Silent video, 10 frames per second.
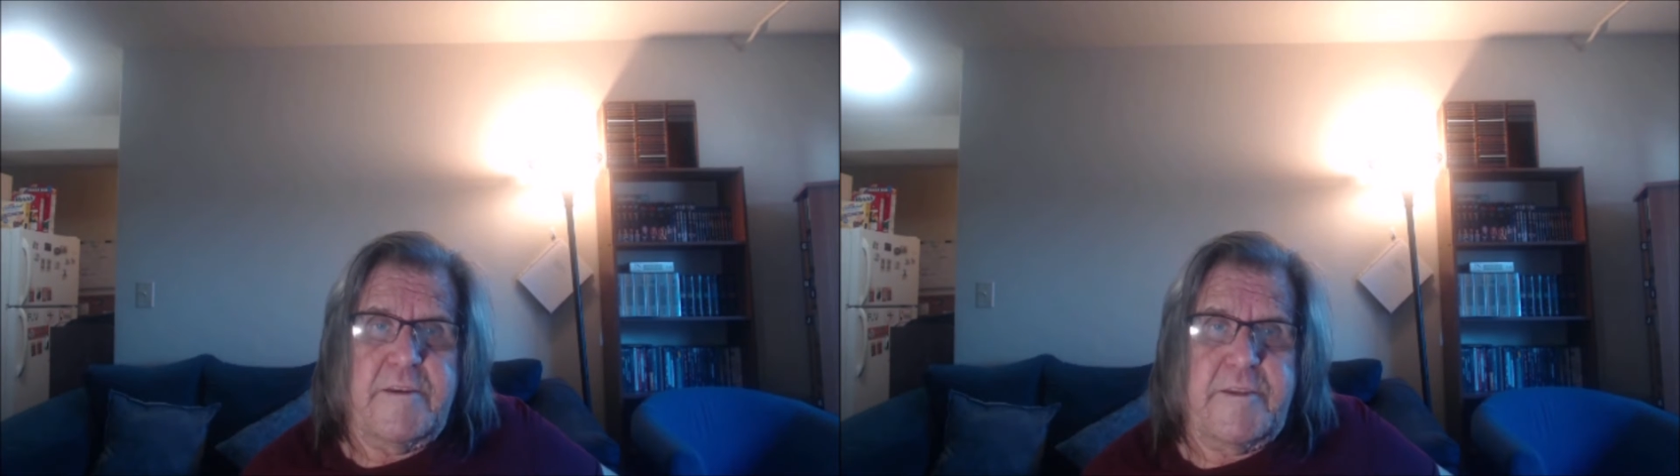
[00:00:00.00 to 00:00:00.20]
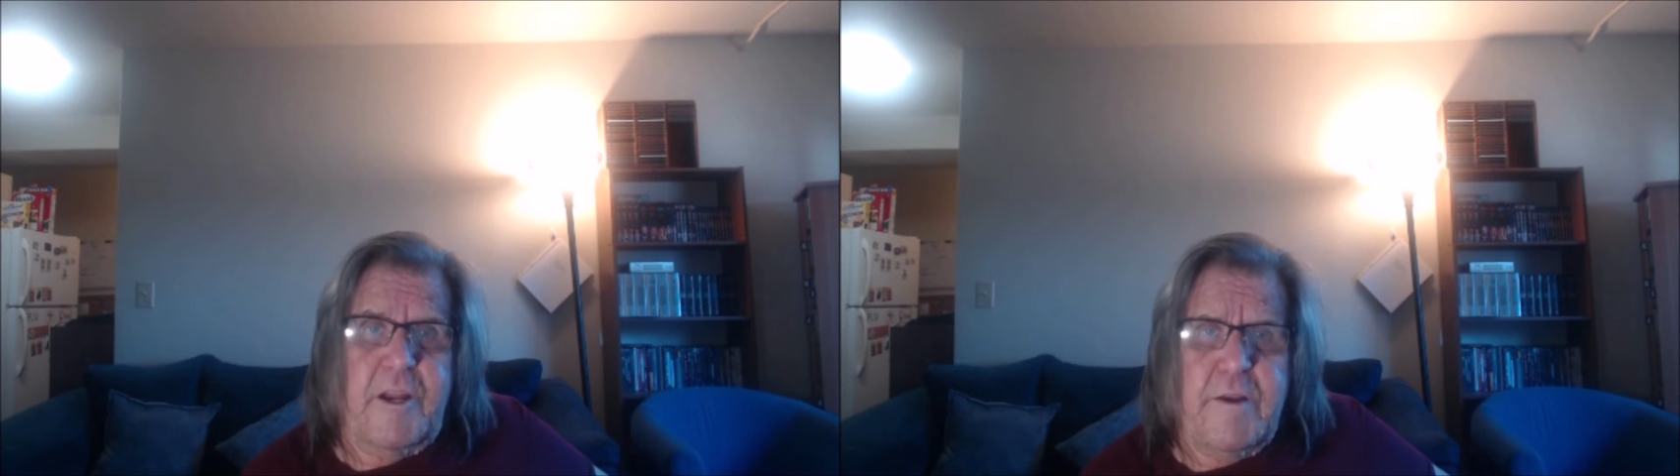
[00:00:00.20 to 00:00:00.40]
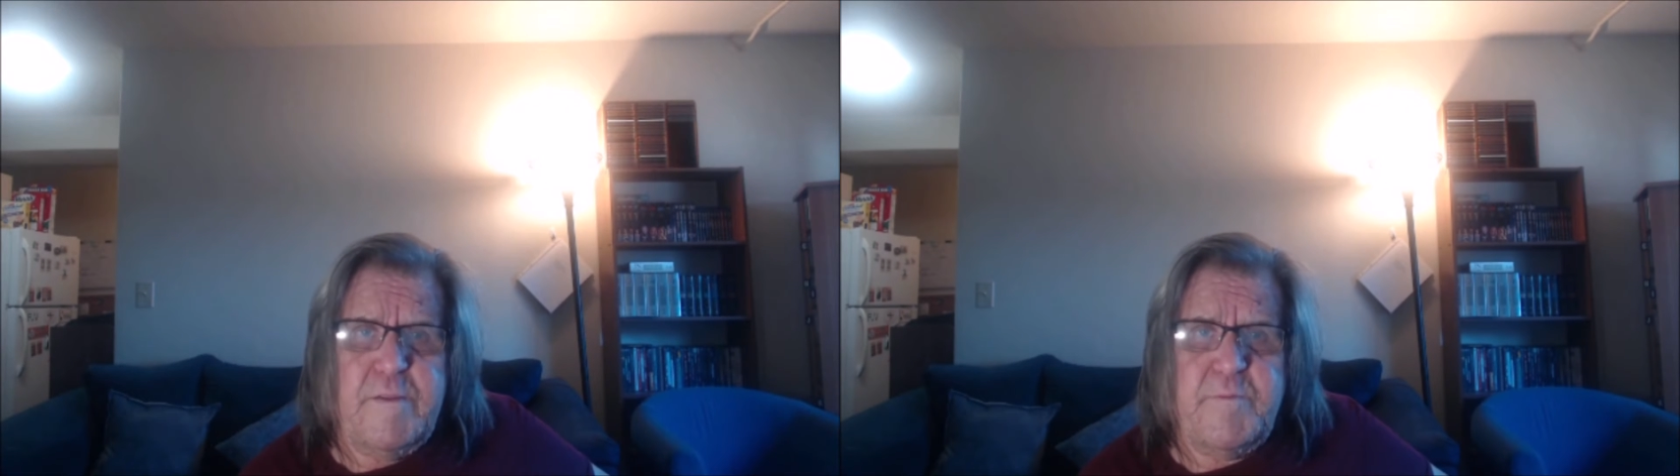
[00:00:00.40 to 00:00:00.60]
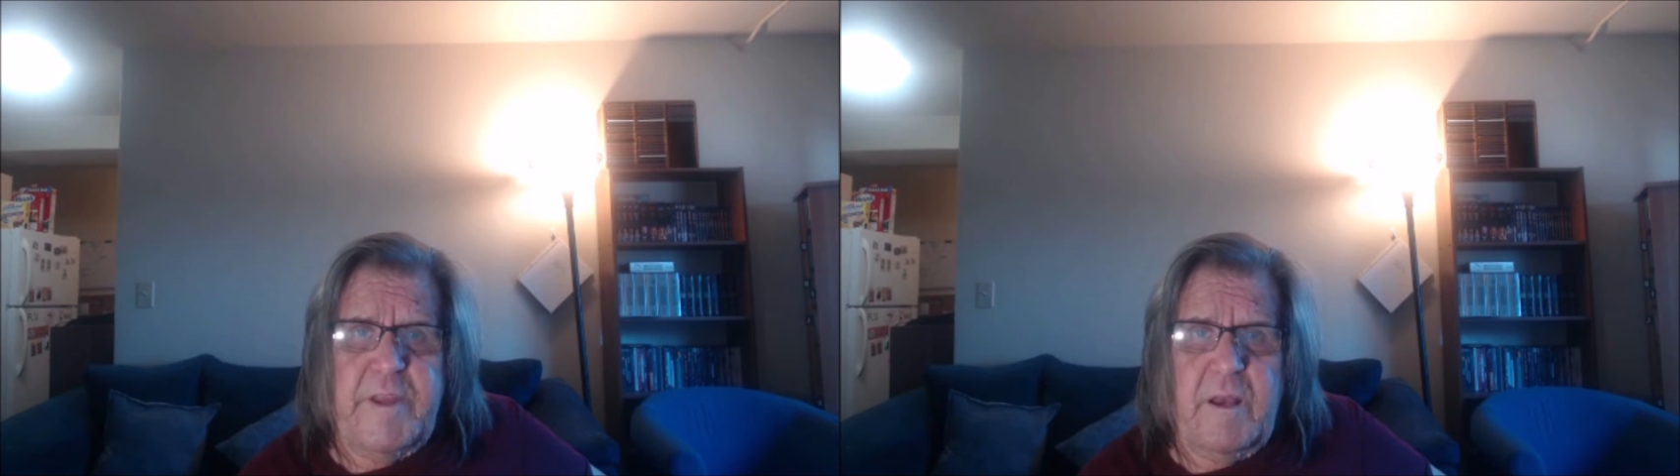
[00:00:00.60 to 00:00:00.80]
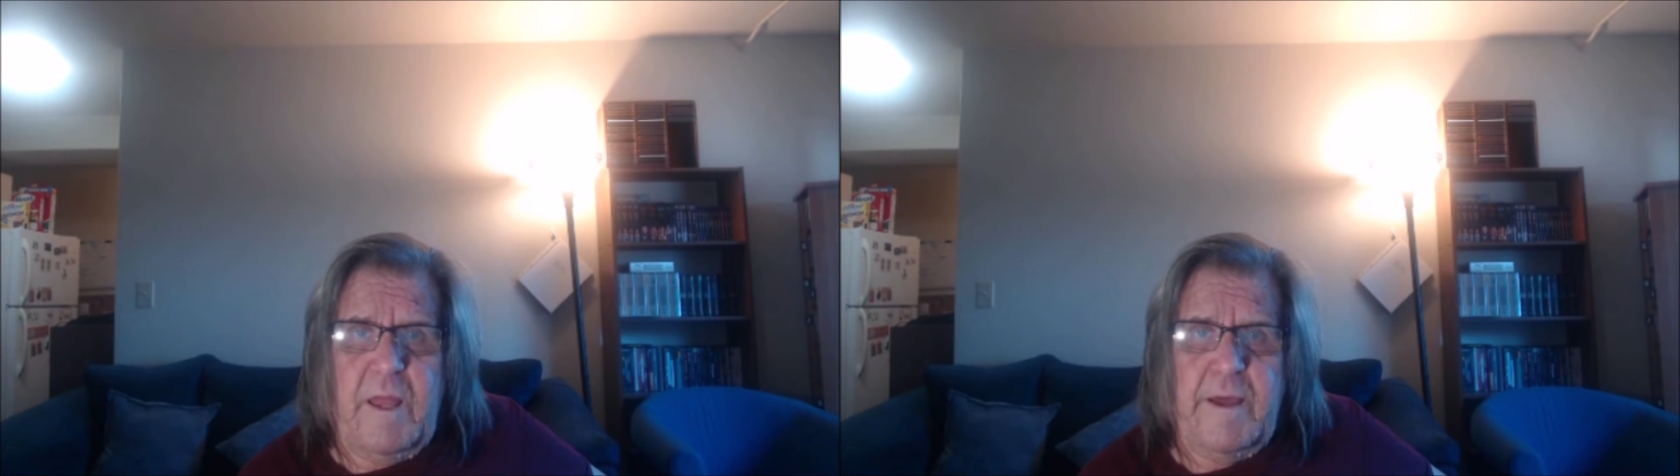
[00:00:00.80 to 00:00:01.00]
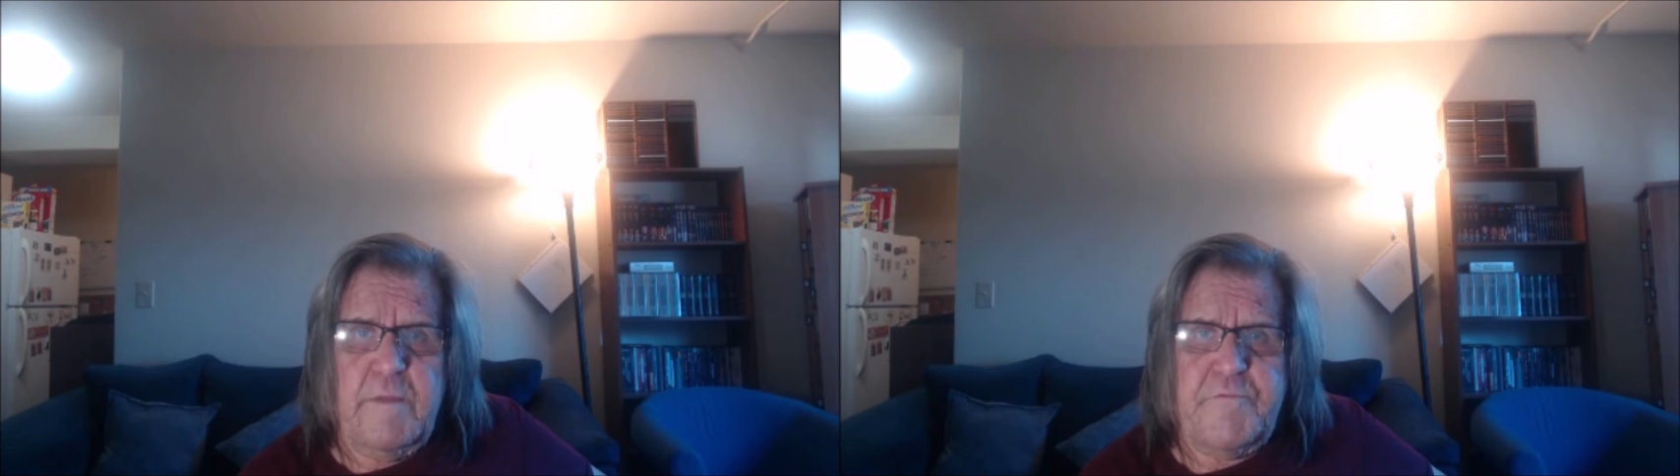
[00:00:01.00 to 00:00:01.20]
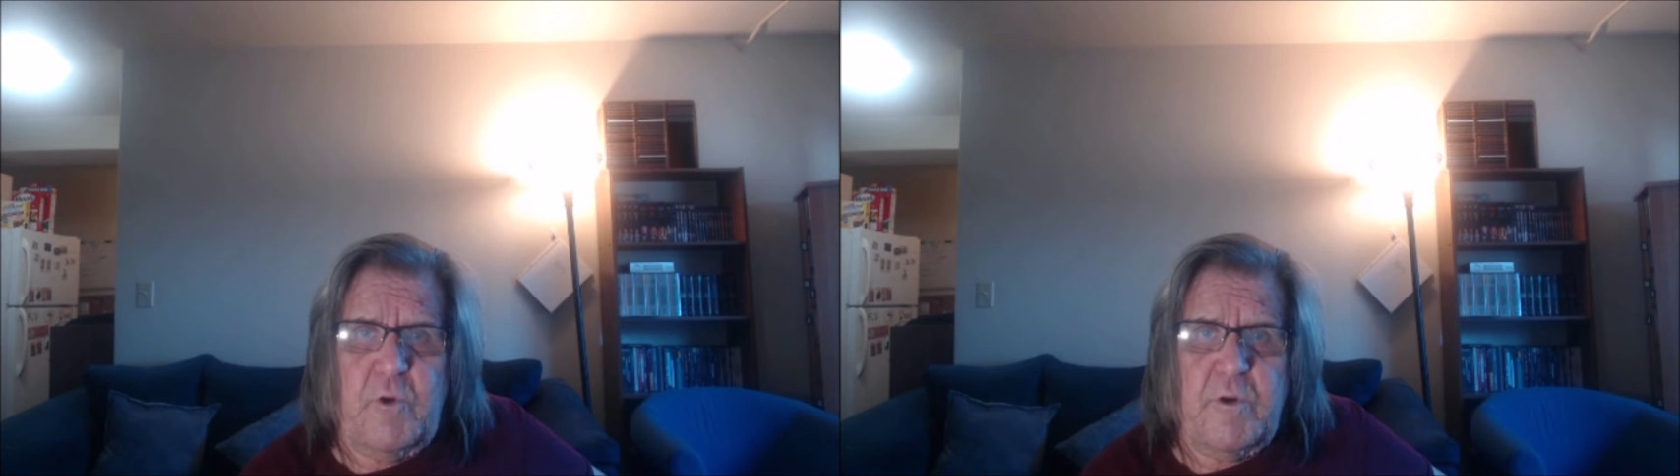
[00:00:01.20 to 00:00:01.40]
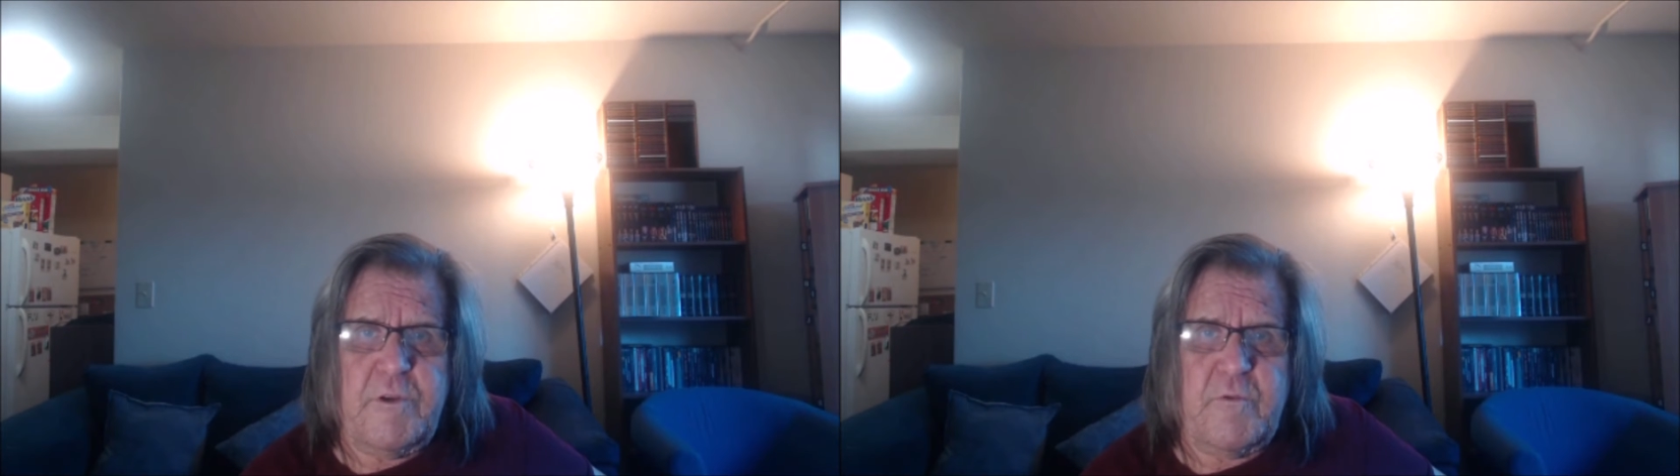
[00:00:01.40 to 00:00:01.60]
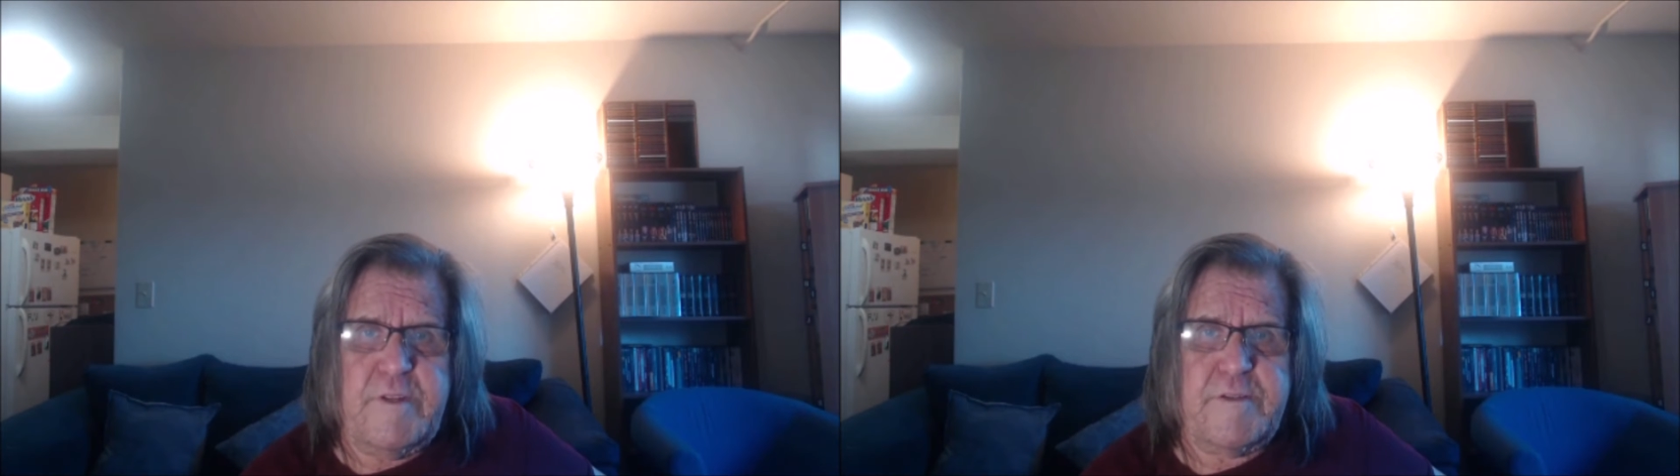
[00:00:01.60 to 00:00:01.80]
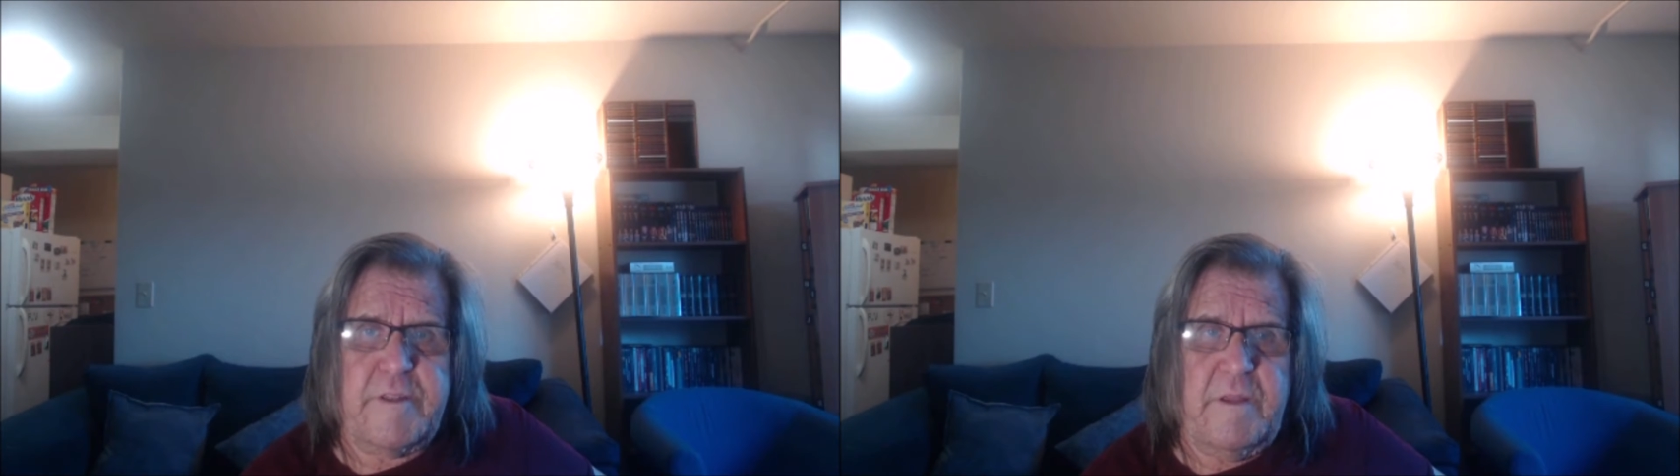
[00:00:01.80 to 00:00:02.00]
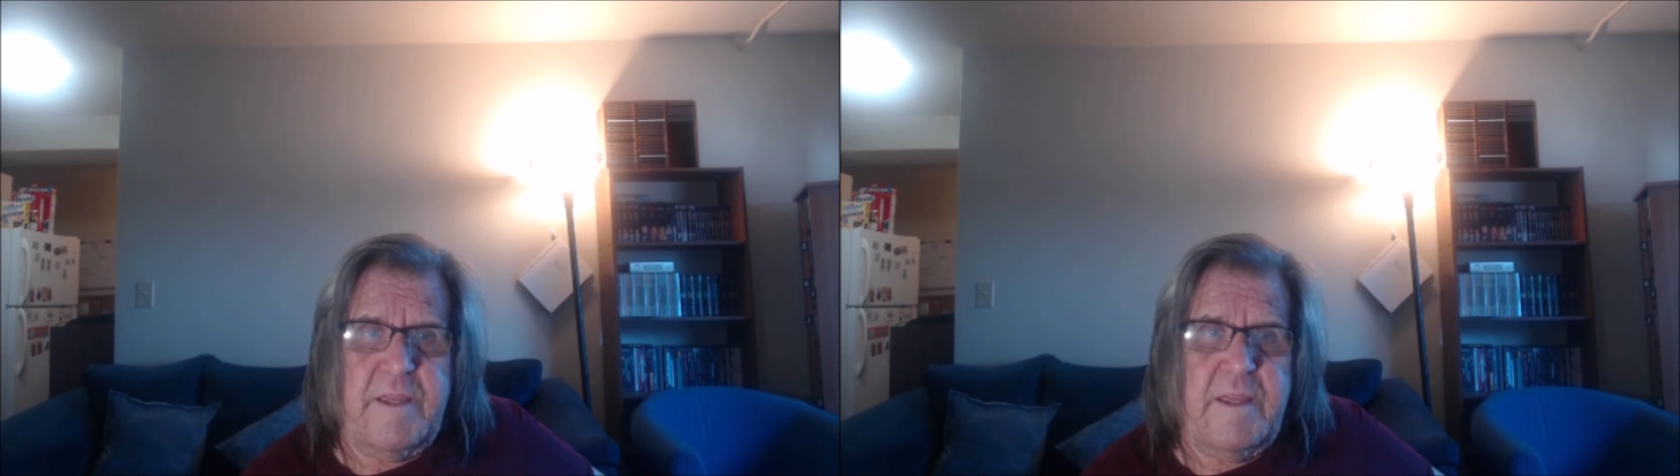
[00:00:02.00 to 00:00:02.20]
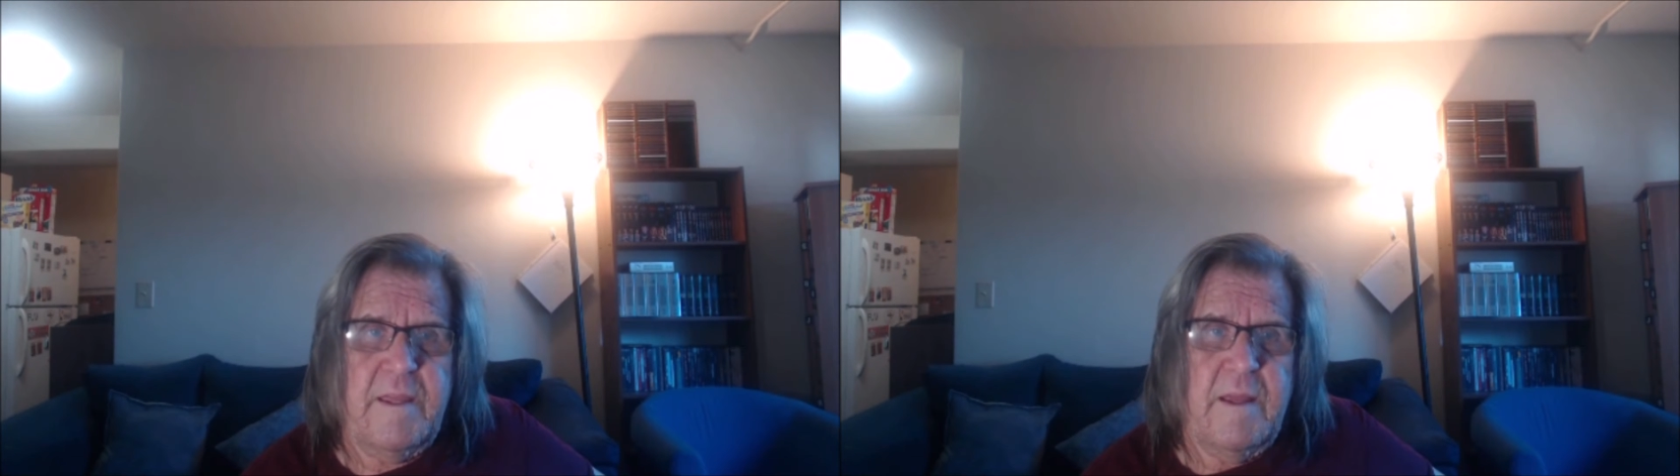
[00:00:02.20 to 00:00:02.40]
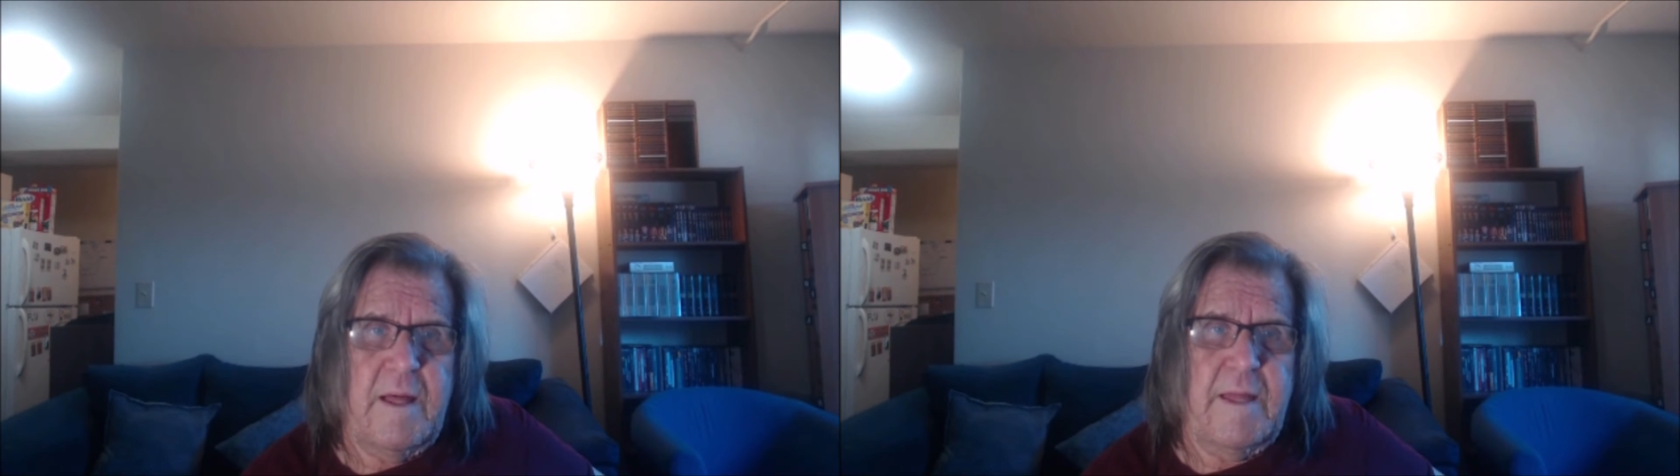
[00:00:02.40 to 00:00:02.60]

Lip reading: There has been a lot of talk recently